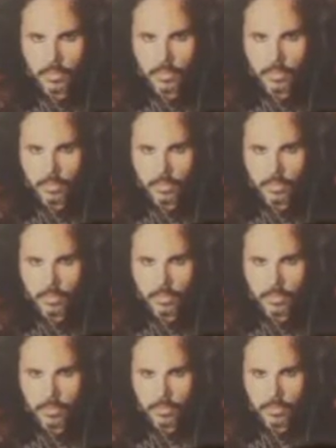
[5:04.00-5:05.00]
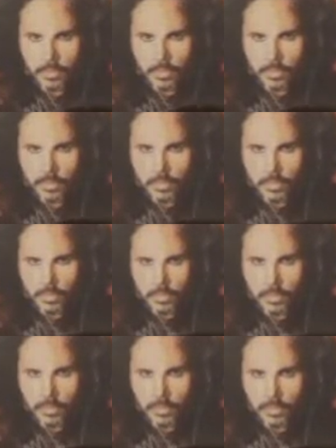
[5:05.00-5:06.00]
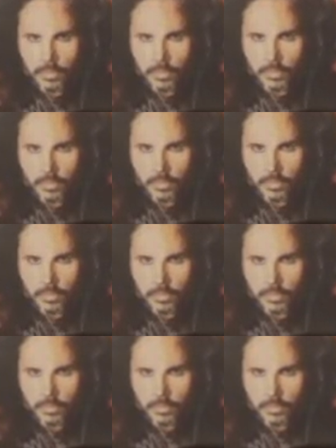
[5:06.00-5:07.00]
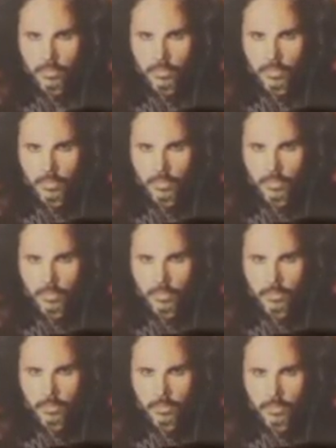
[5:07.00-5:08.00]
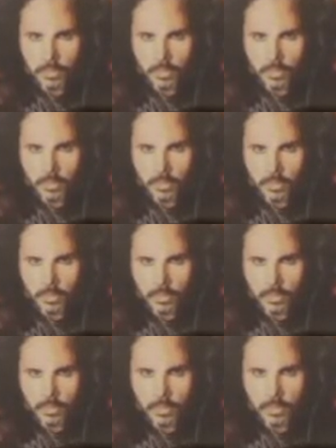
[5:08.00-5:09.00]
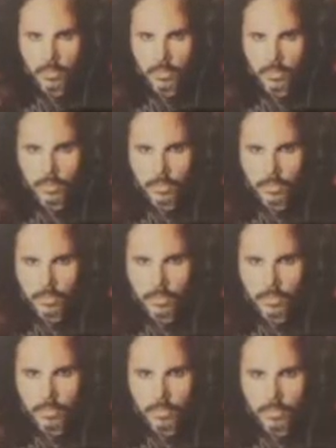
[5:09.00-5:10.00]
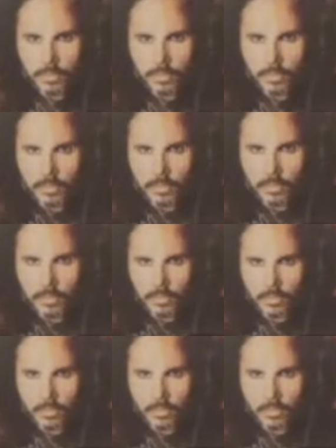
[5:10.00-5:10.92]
This person isn't speaking.